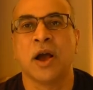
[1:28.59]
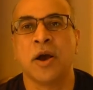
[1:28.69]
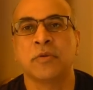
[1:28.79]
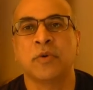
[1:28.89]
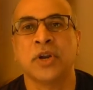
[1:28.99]
I
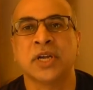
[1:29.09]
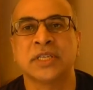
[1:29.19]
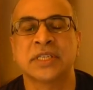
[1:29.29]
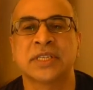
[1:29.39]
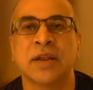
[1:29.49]
would want to
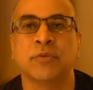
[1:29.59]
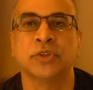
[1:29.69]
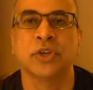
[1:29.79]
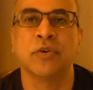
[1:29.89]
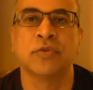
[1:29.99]
understand what
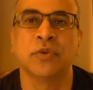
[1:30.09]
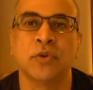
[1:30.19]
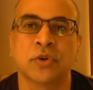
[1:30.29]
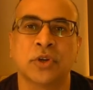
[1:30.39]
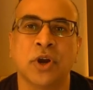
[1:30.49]
the
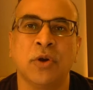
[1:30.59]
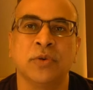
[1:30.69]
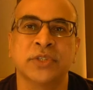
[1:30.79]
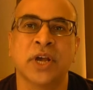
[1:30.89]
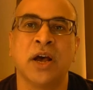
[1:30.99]
overall
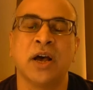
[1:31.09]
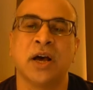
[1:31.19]
goals are.